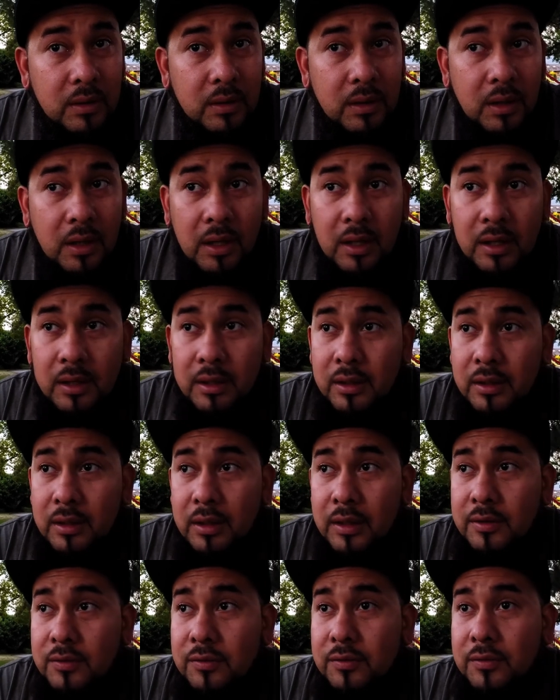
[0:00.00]
and
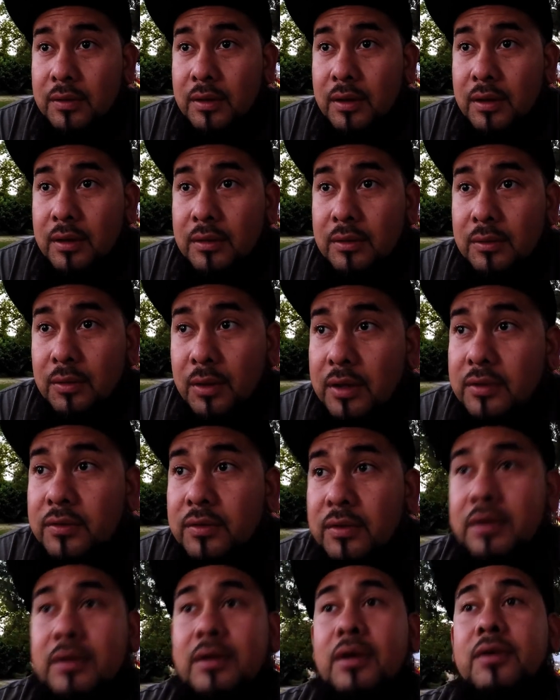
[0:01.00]
it's crazy
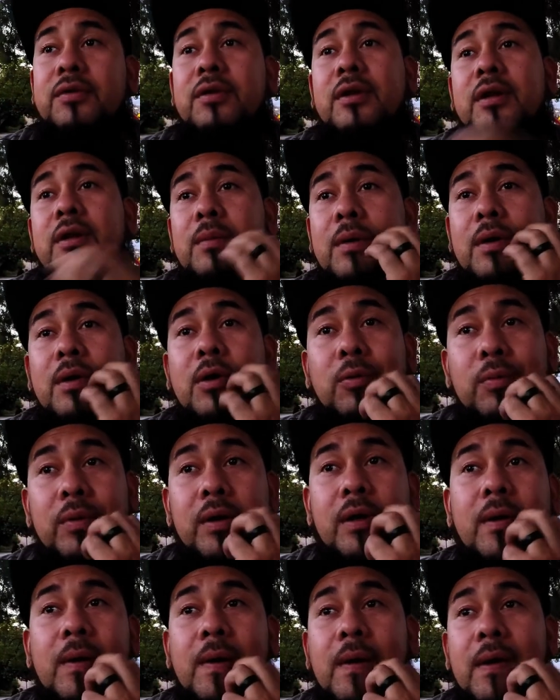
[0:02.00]
because I was telling my
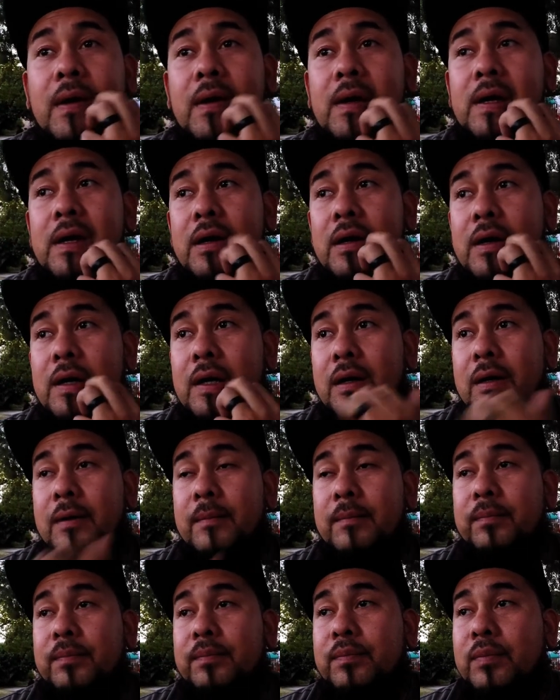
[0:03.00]
homie, uh,
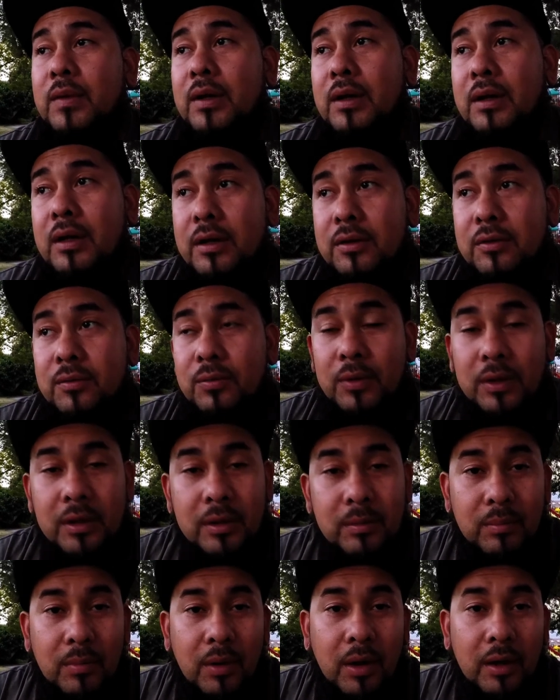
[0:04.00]
it's really
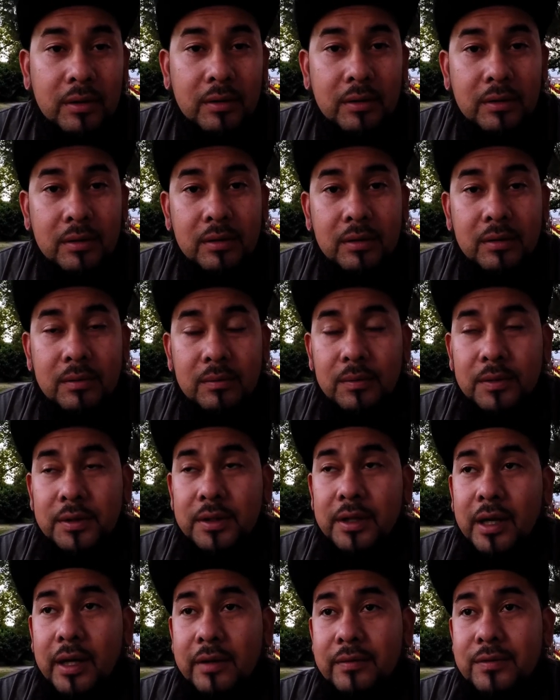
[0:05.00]
modern what they
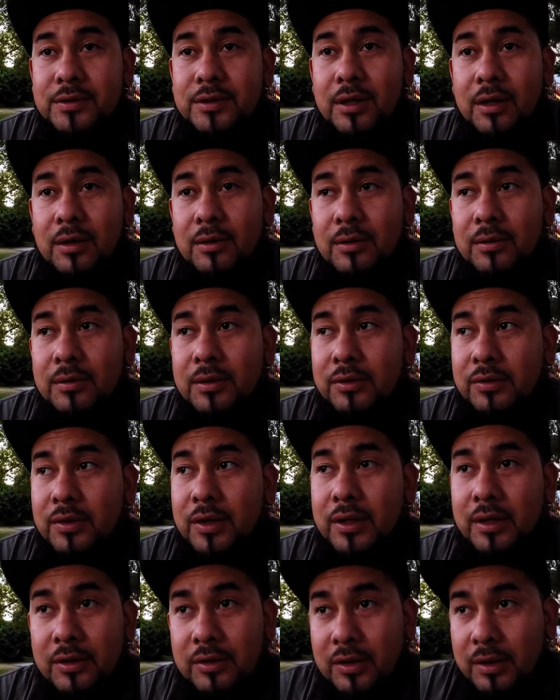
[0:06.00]
have in Tahoe. It's
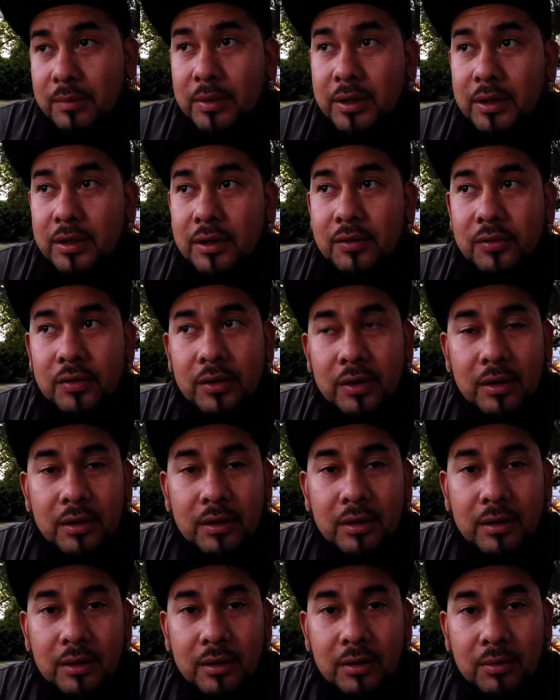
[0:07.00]
like it's like being in a city,
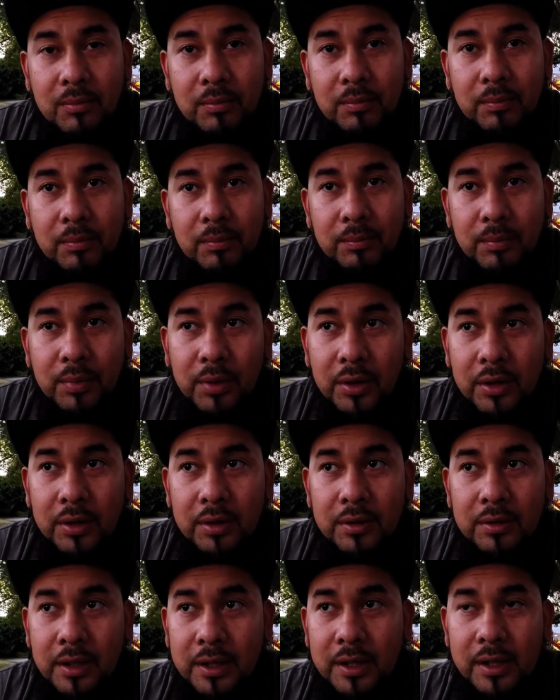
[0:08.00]

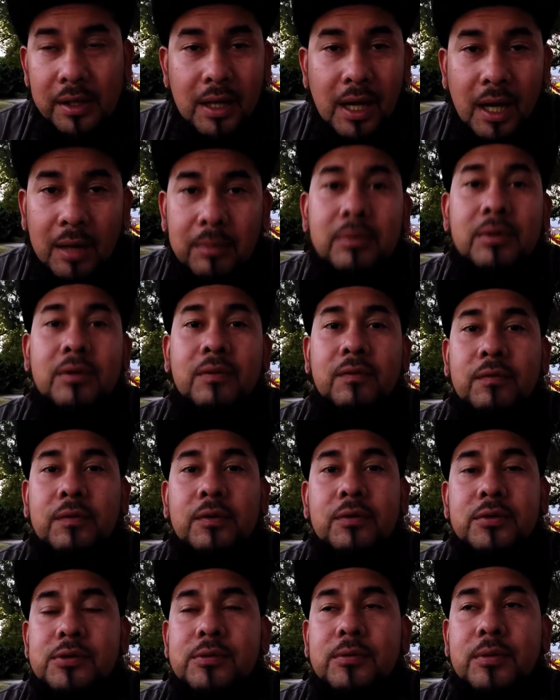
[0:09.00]
but like a cabin feel
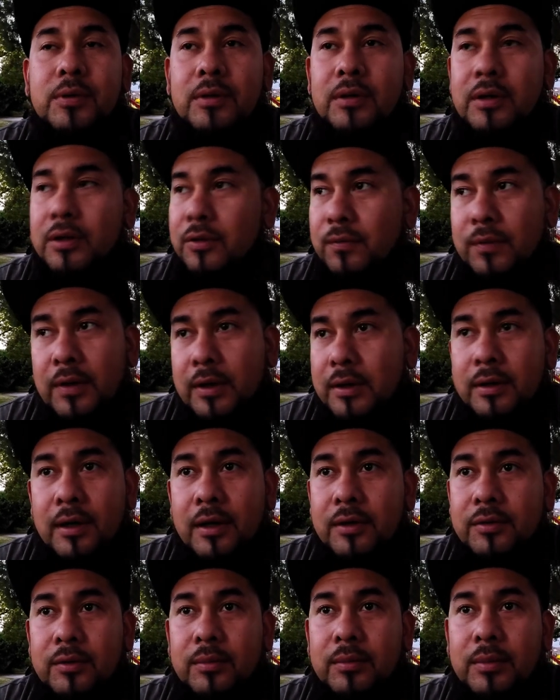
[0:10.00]
to it. It's fucking
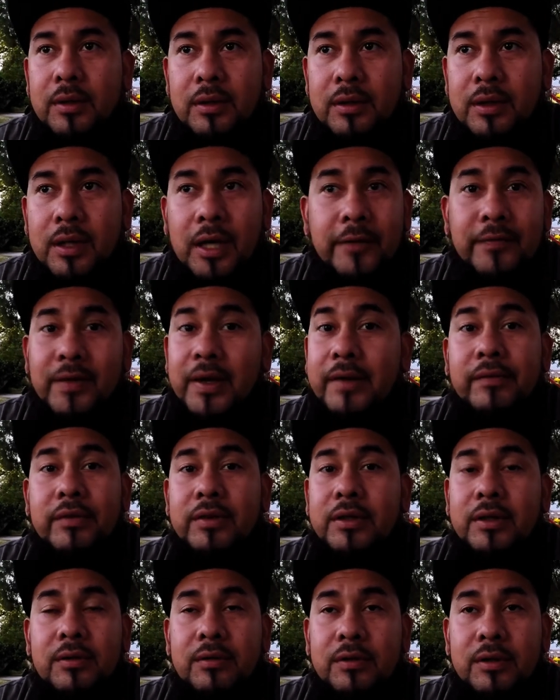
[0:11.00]
awesome. Like they have
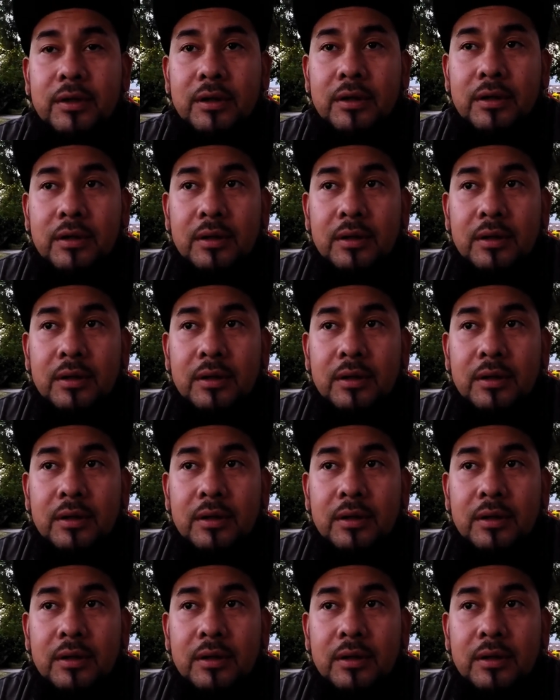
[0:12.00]
everything you need,